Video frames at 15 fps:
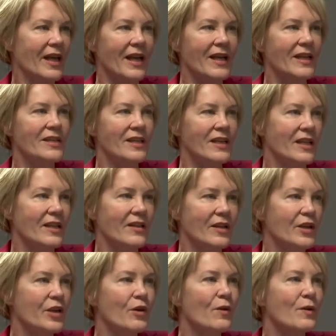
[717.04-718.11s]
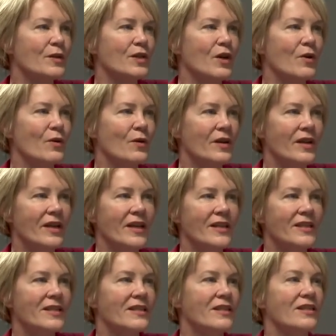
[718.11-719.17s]
And in the Eurozone,
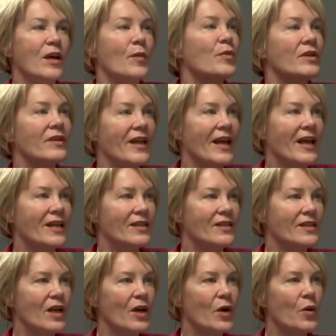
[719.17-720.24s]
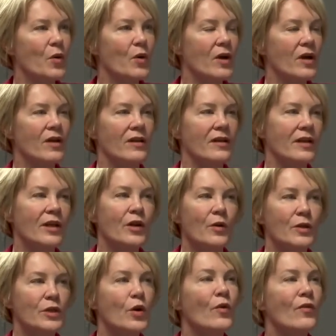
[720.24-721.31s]
it's double that. So,
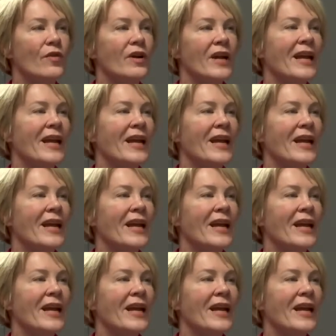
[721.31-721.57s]
it's over